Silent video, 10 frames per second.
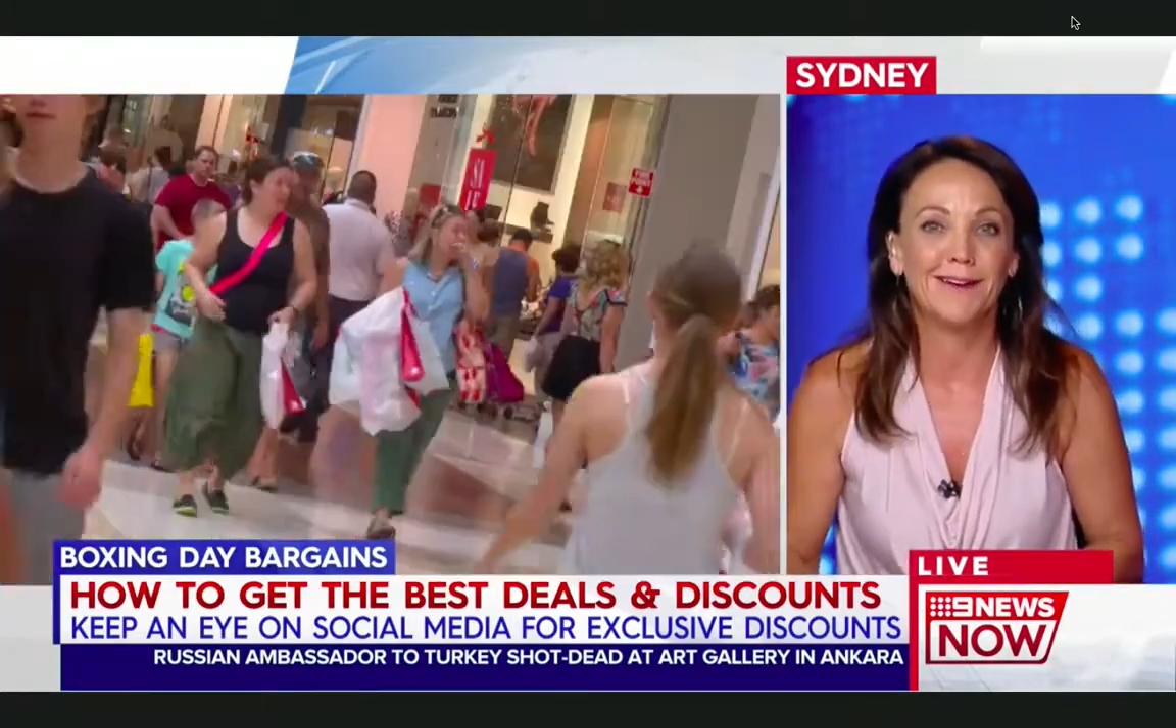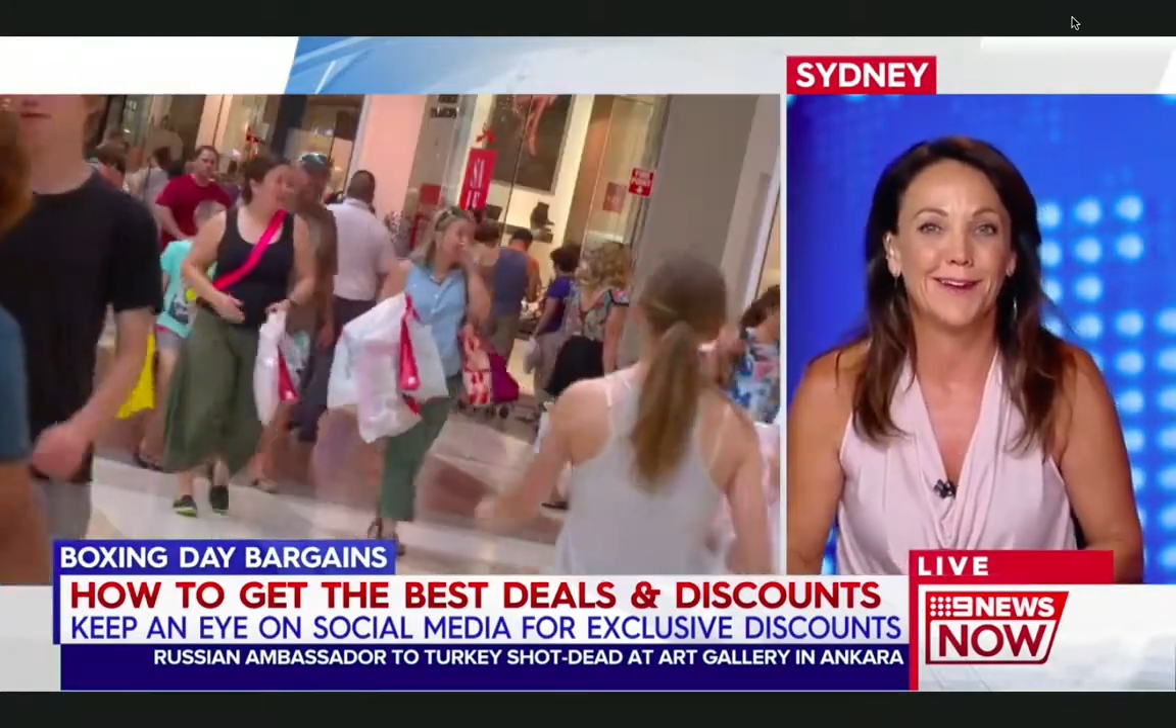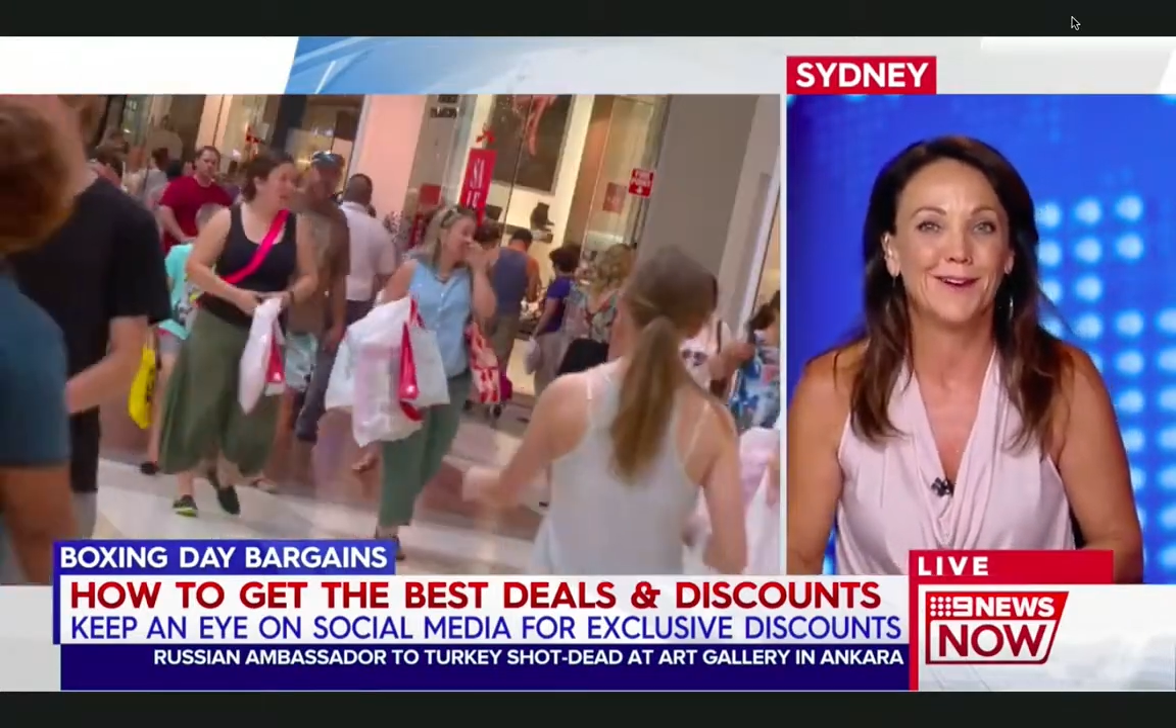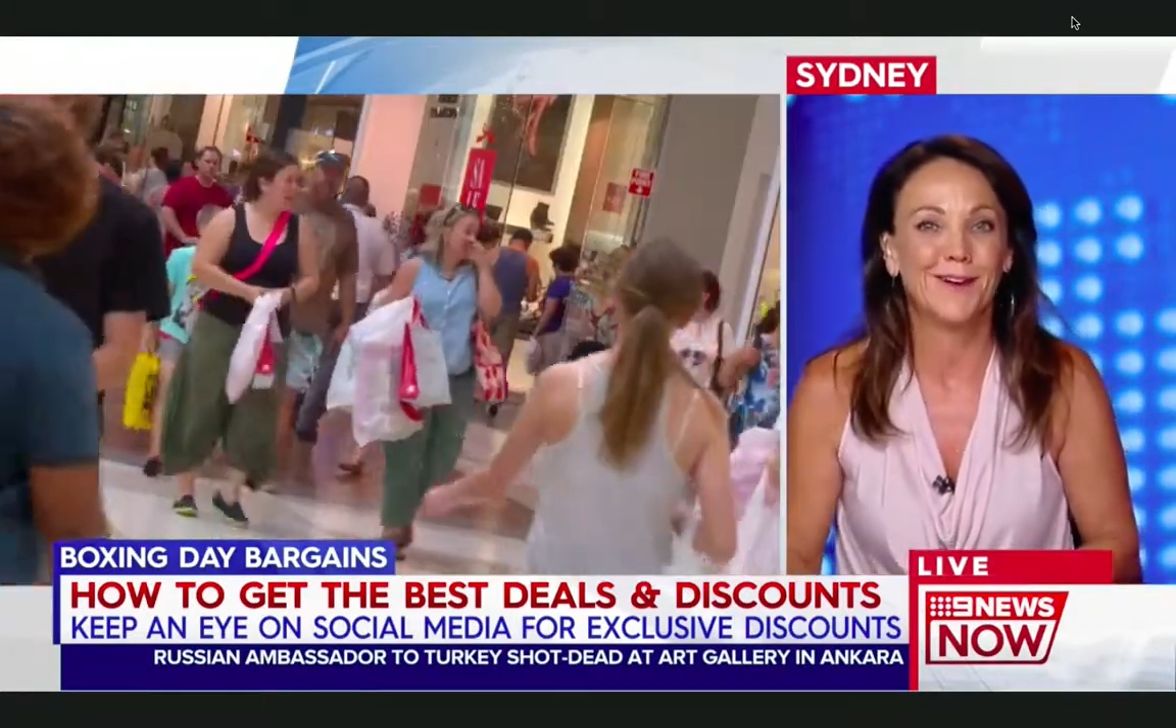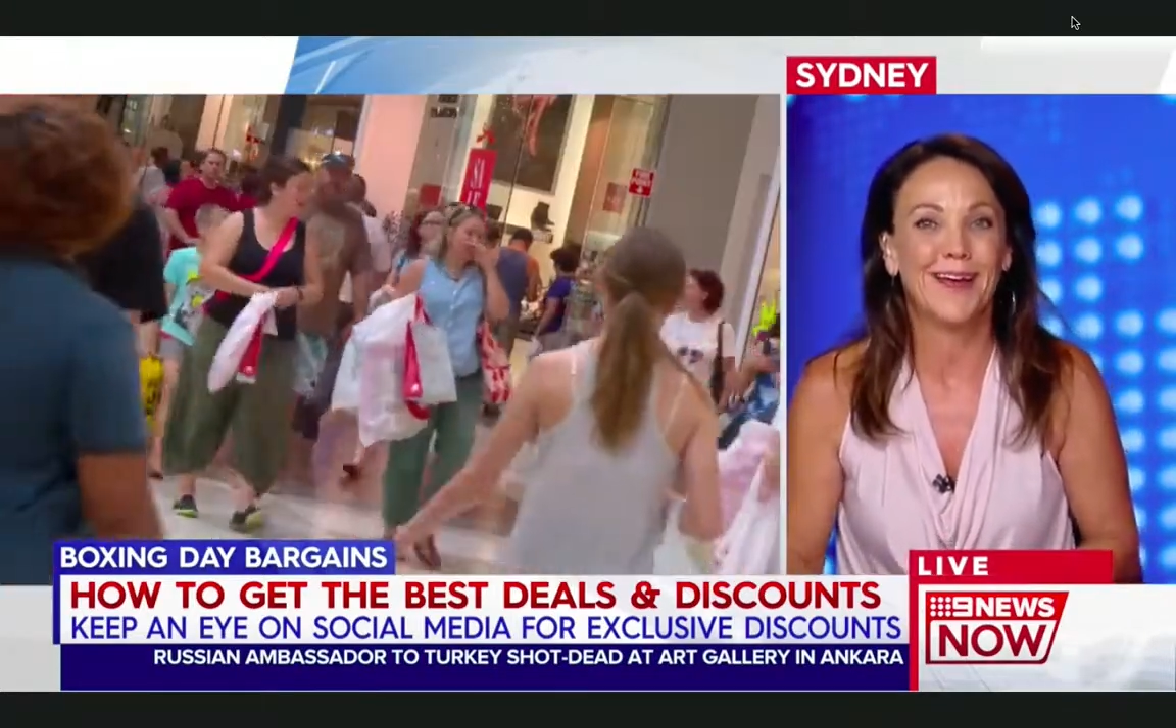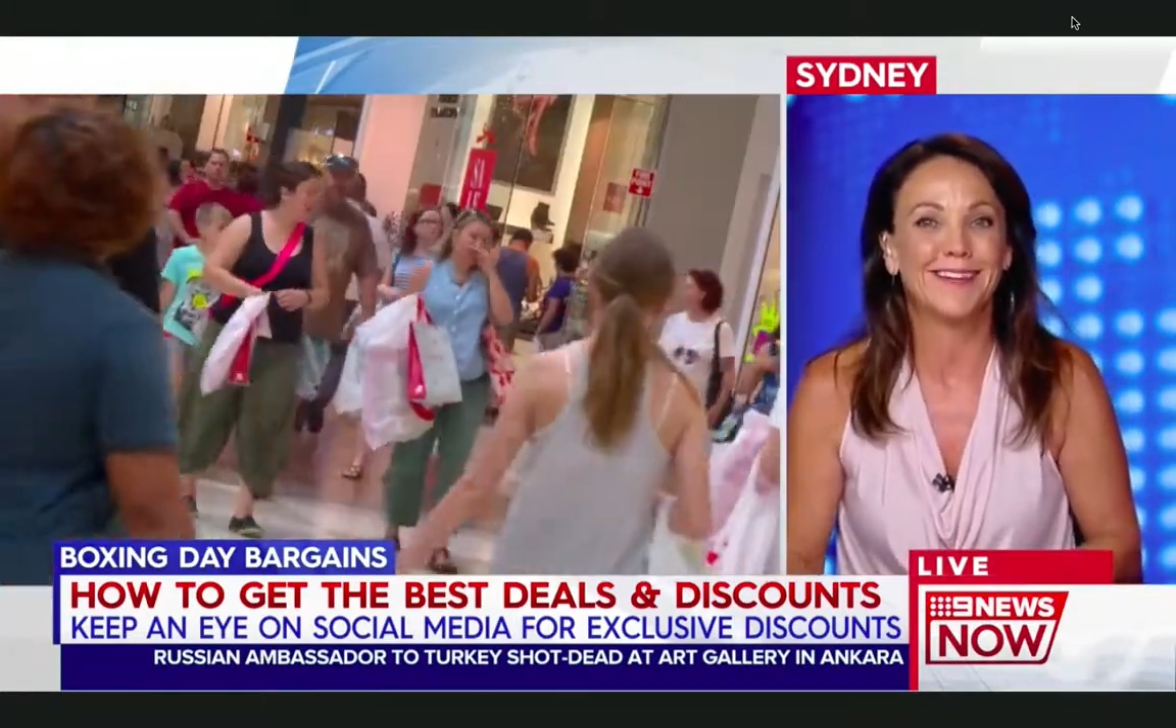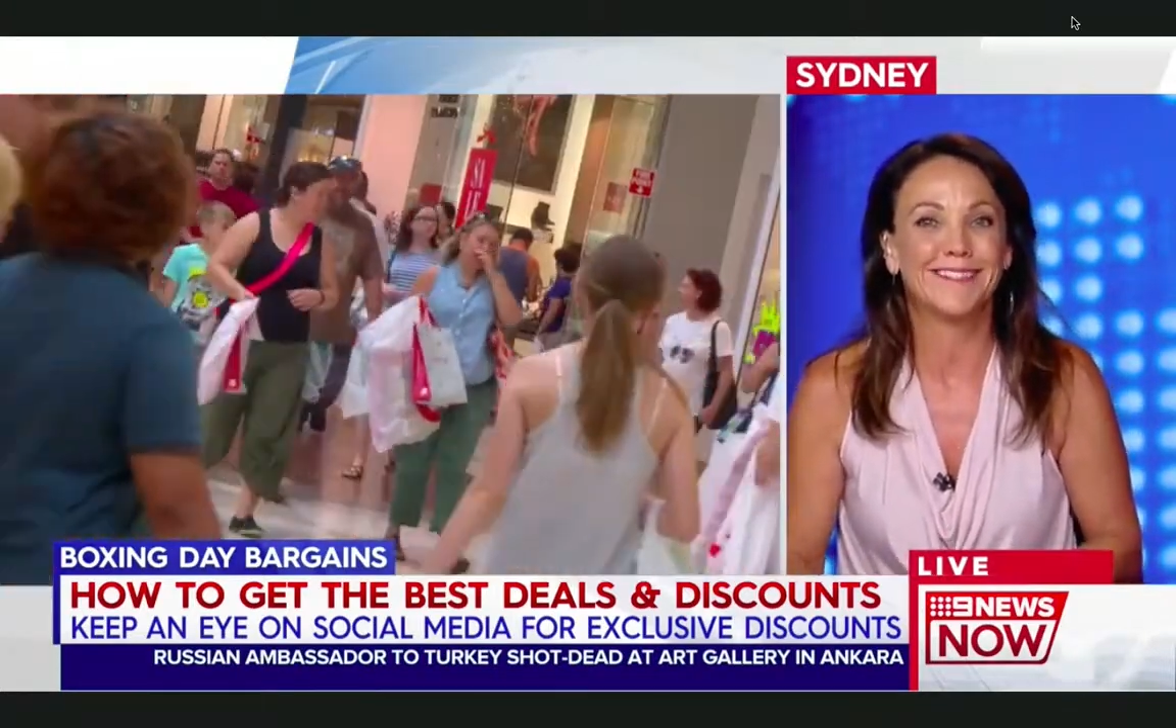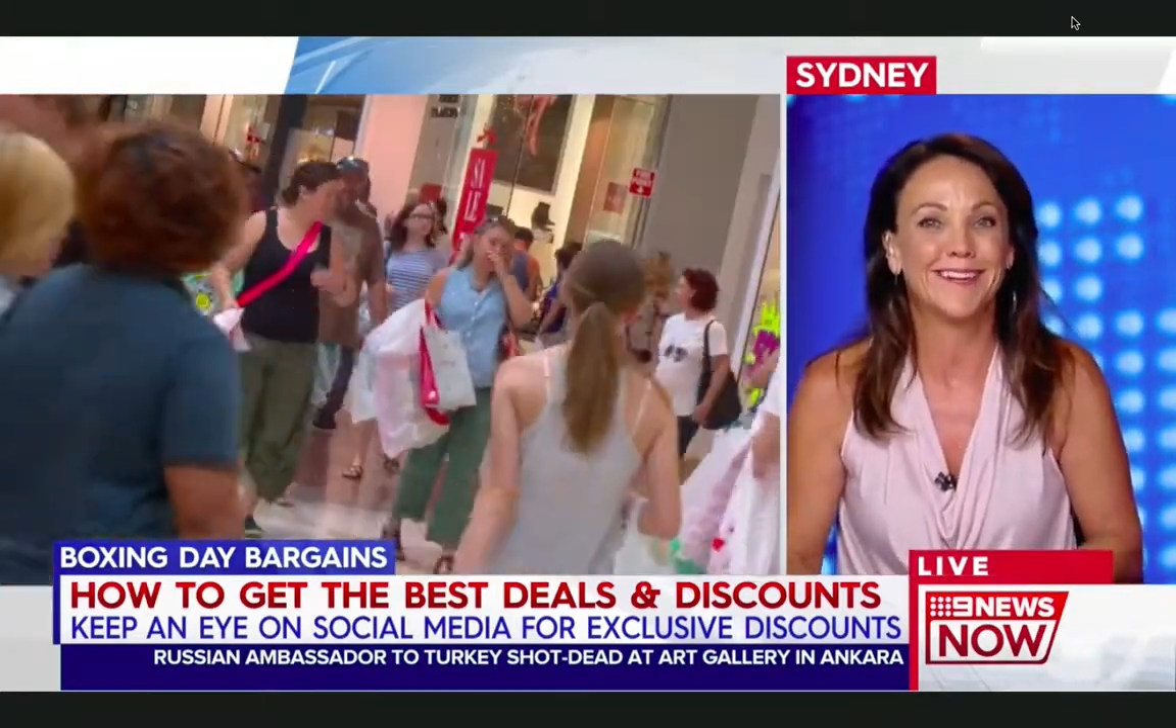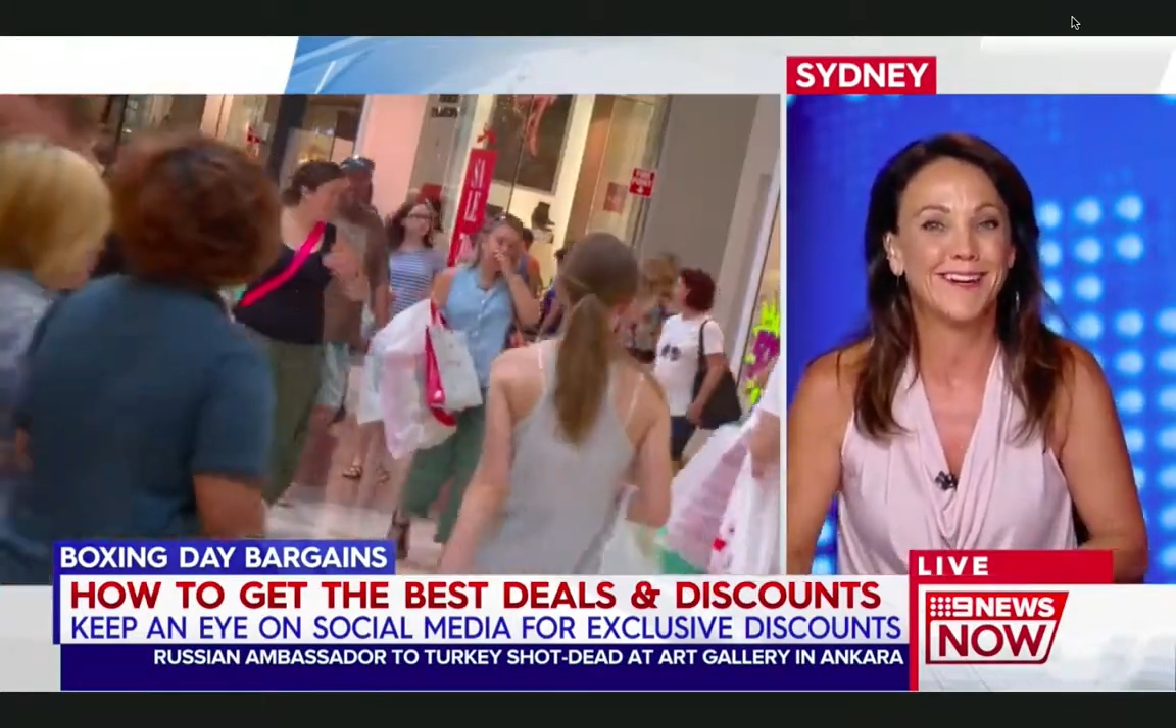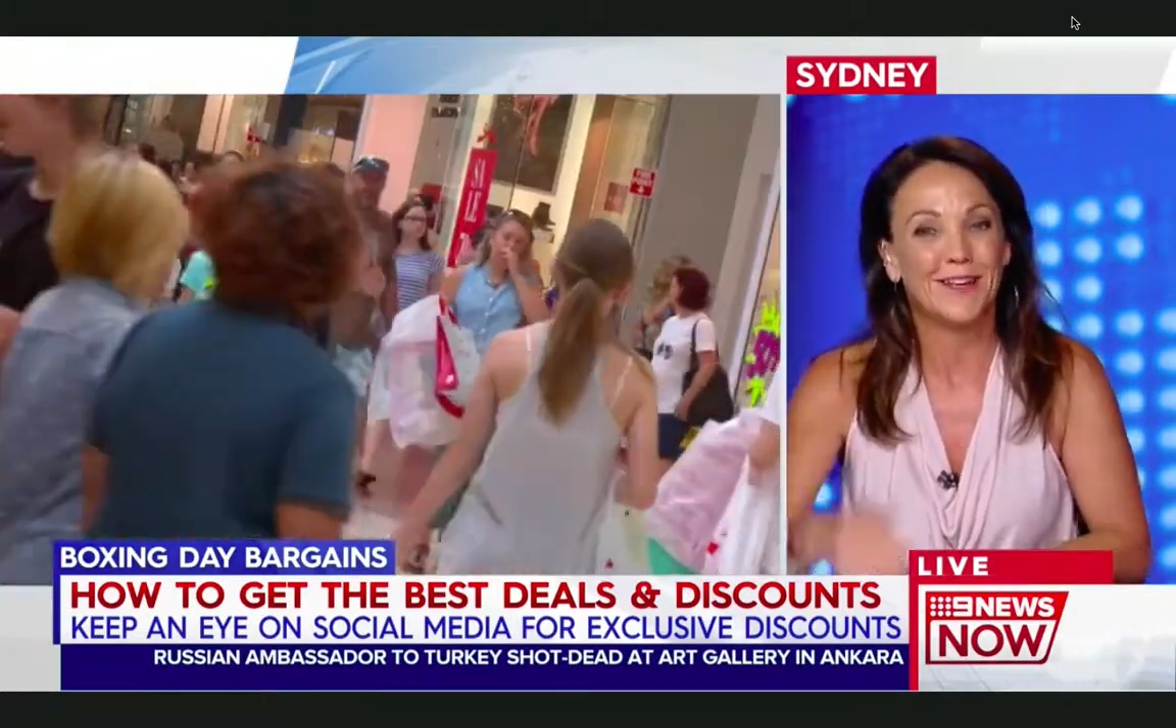you know,
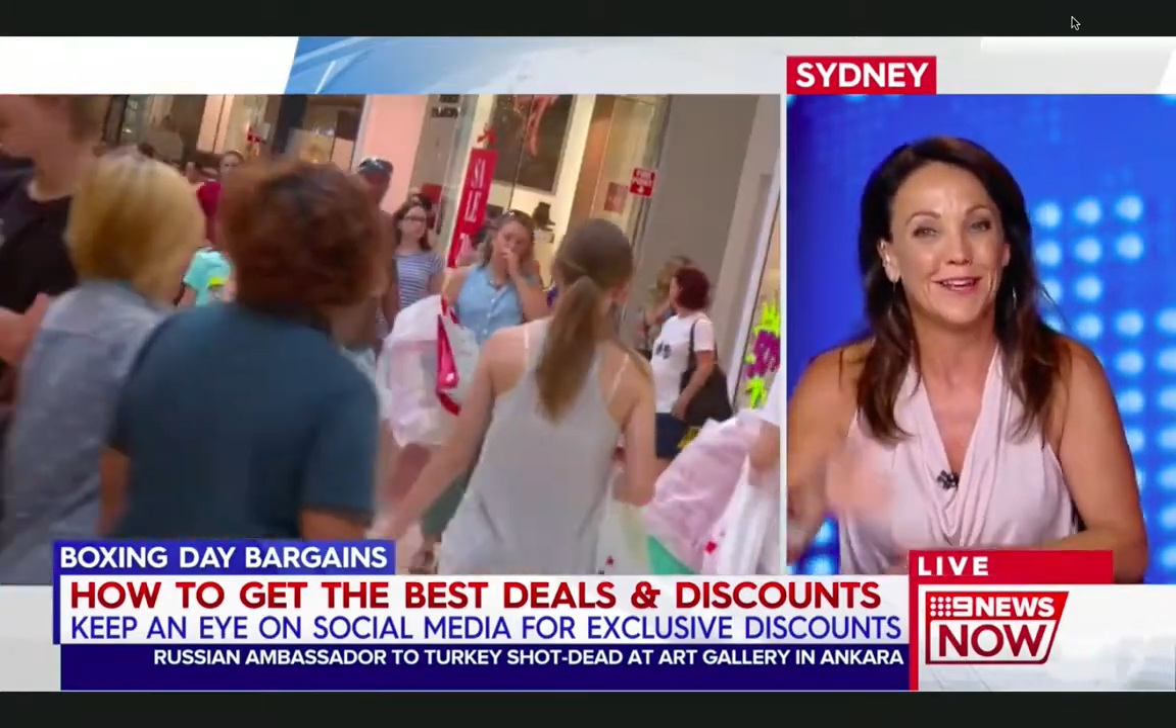and uh,